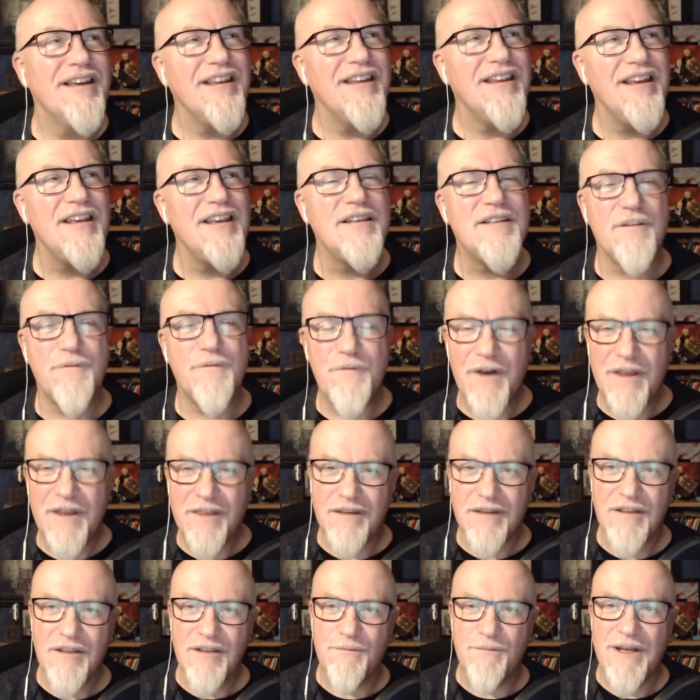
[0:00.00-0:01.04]
it's the fact
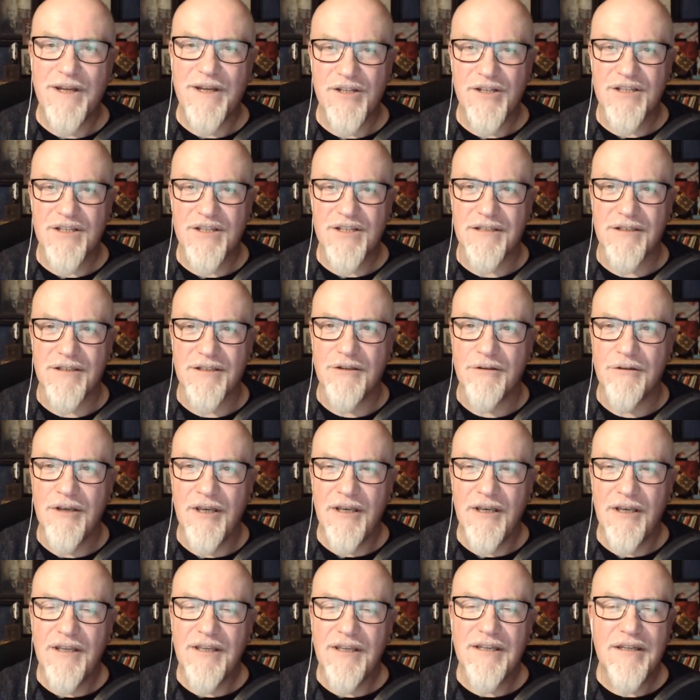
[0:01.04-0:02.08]
that you managed to.
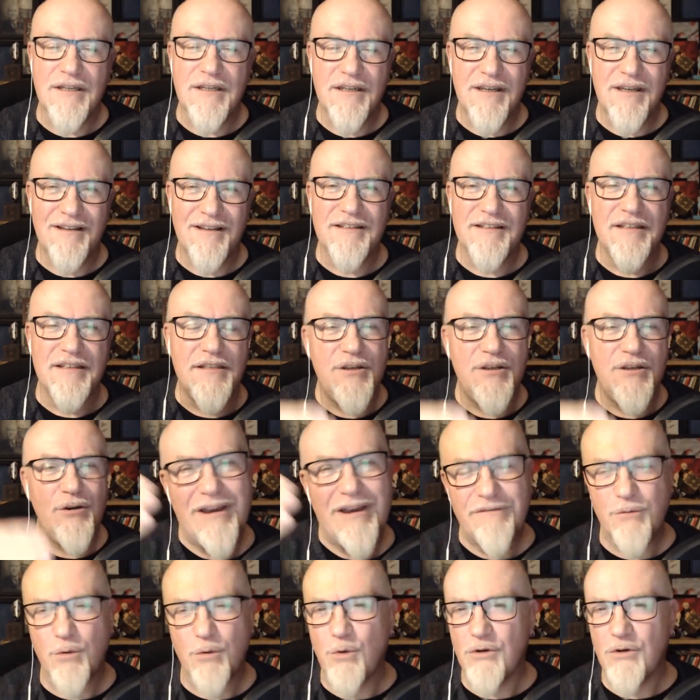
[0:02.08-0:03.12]
Did you
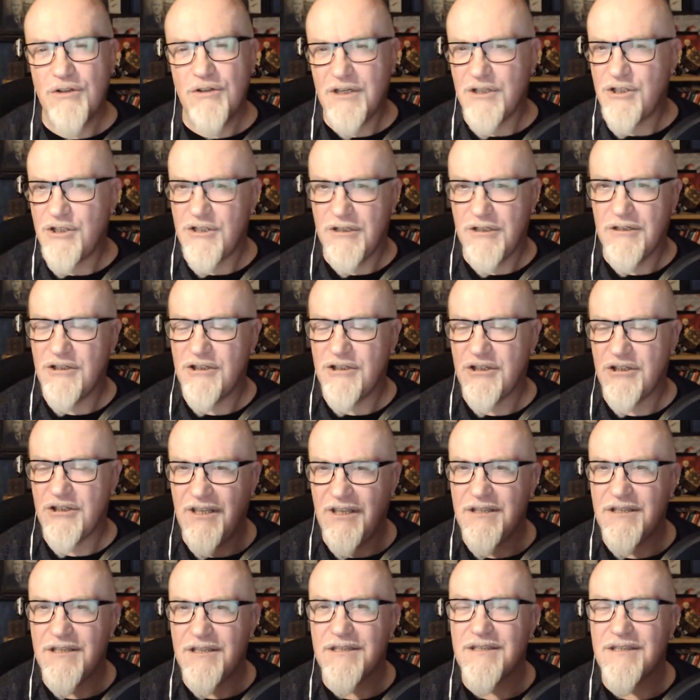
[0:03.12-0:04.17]
to audition
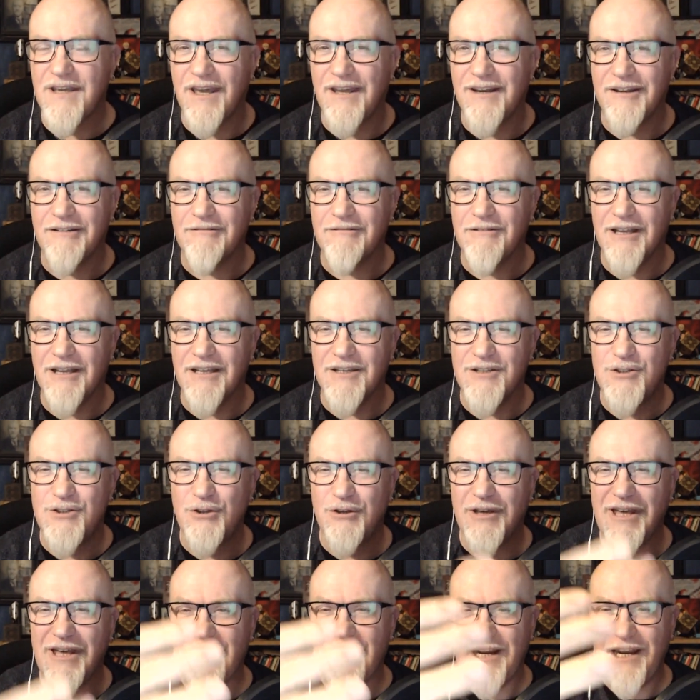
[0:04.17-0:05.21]
sheets to get it right? Because you
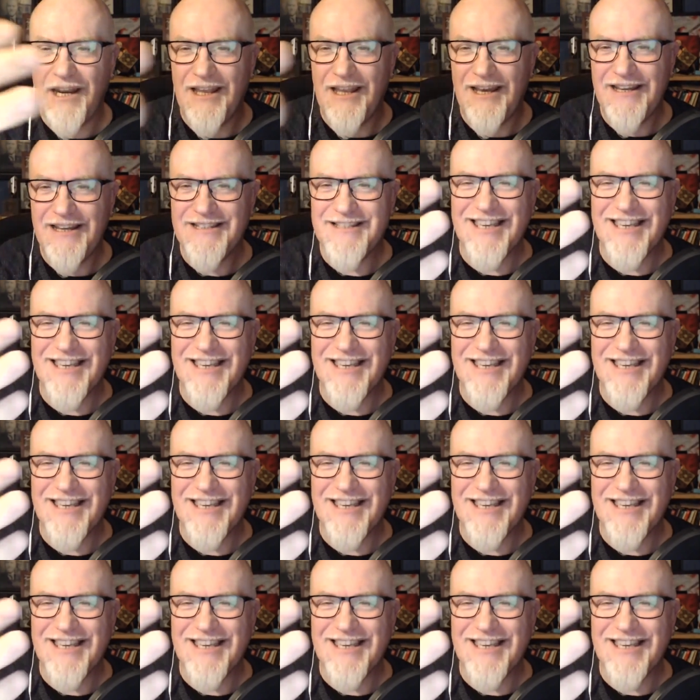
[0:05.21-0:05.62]
get the lights.